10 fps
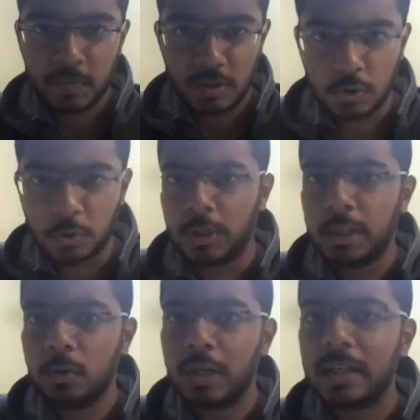So you
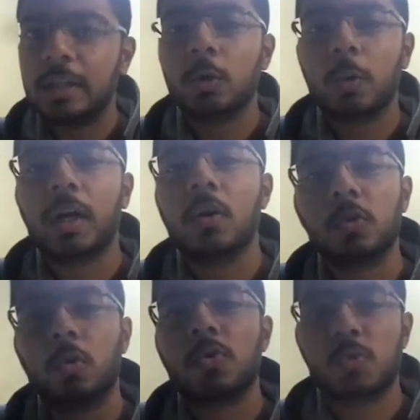need to take into account
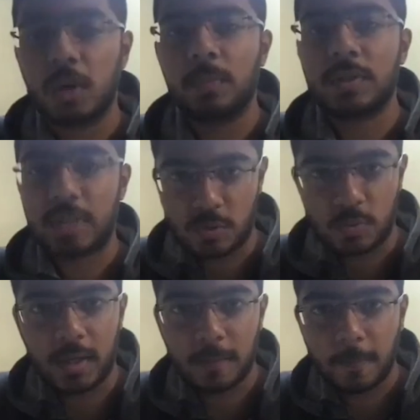those two numbers as well.